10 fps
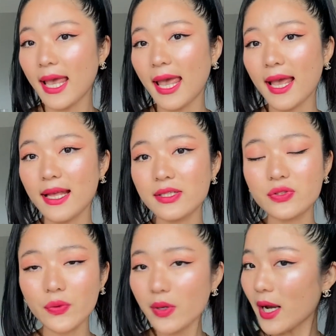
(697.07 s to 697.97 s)
And
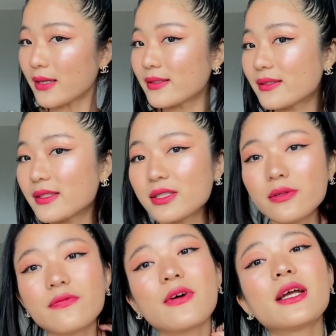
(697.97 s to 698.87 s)
so yeah, this is
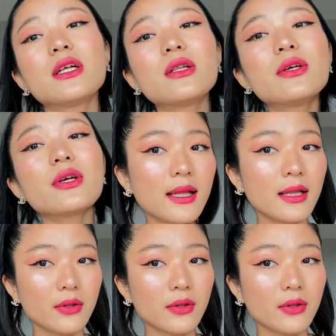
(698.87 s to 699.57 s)
the final look.